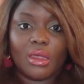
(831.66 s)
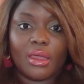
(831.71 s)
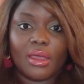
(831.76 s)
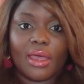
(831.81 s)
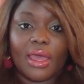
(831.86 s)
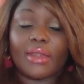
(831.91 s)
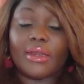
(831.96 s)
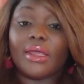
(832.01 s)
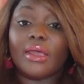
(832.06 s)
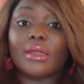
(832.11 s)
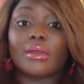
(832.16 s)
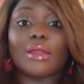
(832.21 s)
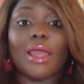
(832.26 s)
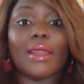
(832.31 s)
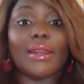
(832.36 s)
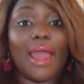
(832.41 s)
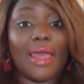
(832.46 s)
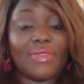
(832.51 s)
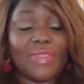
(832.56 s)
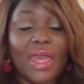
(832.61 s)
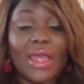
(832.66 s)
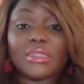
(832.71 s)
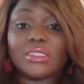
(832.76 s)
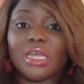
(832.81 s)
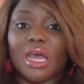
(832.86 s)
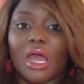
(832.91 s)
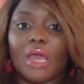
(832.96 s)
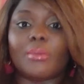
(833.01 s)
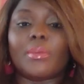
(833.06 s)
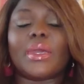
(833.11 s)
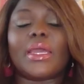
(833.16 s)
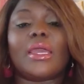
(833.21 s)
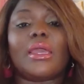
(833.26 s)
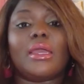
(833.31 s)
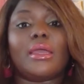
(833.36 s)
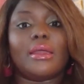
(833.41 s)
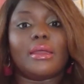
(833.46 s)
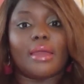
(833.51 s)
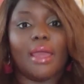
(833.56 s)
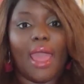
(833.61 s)
And he had, and at that time
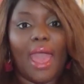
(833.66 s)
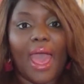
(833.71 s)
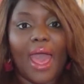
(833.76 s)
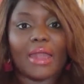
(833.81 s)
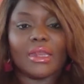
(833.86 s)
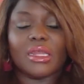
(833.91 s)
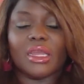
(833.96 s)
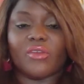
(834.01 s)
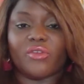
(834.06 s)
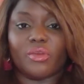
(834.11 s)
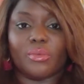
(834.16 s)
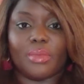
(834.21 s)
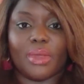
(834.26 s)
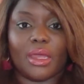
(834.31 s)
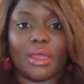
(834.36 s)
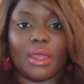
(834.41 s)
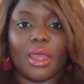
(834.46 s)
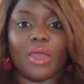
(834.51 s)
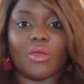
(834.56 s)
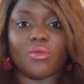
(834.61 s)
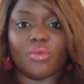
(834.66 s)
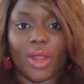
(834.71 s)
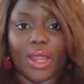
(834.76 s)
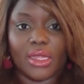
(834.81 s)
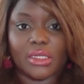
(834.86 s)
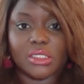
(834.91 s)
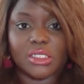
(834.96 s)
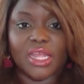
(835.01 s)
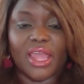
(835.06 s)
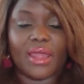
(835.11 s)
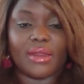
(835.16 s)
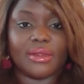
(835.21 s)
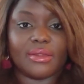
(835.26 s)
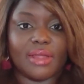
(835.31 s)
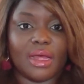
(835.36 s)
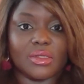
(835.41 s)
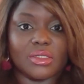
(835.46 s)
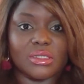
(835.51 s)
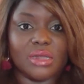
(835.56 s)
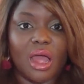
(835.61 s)
he had given me a raise to eighty
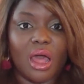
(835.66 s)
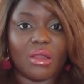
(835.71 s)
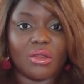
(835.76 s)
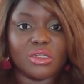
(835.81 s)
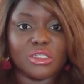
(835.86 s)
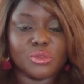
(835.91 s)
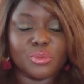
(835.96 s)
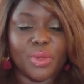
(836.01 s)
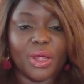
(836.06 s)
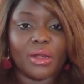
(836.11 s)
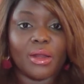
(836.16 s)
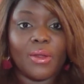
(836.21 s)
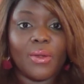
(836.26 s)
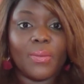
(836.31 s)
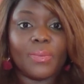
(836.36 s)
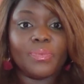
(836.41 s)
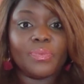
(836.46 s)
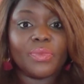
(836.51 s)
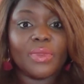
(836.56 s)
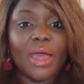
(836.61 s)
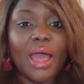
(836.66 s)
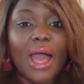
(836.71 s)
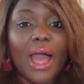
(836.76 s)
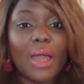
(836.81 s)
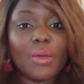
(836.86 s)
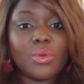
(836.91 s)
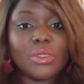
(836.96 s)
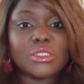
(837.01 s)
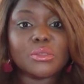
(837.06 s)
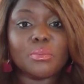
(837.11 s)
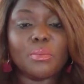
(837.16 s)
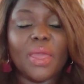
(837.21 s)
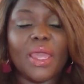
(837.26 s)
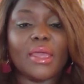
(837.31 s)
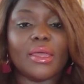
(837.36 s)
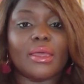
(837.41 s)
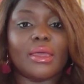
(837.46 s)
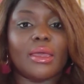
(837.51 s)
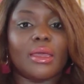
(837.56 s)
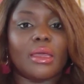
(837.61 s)
thousand dollars, but I was
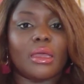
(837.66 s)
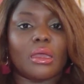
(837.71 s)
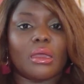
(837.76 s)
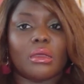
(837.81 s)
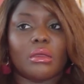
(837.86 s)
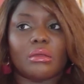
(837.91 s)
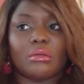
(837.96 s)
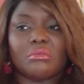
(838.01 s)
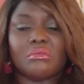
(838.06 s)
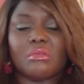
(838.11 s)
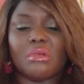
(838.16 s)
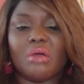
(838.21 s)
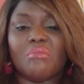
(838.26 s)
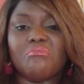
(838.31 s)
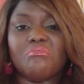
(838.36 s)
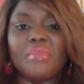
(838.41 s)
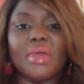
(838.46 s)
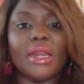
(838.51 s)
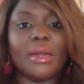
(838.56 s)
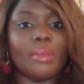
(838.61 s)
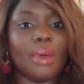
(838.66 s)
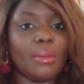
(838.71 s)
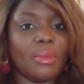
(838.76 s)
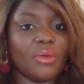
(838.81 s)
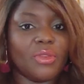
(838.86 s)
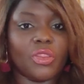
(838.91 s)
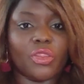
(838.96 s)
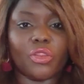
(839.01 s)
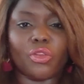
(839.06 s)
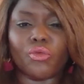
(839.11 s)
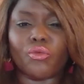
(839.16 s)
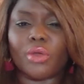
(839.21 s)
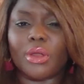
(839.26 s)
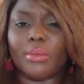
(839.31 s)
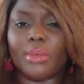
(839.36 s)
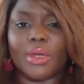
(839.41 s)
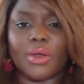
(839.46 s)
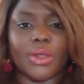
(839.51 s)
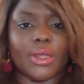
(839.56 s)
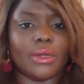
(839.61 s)
making a minimum of three
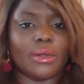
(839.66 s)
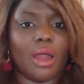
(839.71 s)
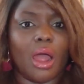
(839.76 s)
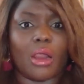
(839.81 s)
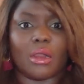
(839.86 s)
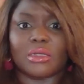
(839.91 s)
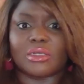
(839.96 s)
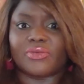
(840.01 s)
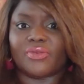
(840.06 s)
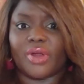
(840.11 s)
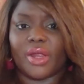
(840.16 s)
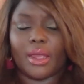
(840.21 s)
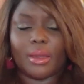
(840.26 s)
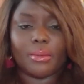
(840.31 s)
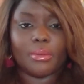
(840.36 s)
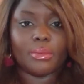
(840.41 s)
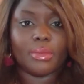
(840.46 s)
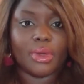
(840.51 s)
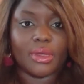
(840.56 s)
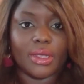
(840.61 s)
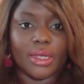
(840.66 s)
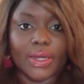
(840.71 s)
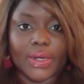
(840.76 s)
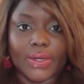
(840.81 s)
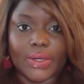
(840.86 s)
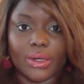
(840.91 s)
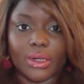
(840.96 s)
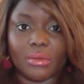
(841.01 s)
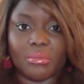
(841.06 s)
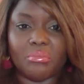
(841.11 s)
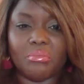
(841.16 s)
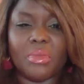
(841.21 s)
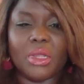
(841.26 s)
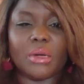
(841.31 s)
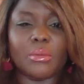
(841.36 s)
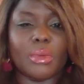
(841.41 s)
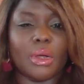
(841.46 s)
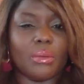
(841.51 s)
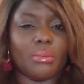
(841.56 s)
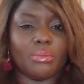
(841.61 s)
million dollars for him a year,
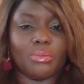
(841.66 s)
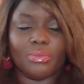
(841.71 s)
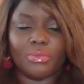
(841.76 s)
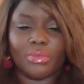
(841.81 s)
minimum.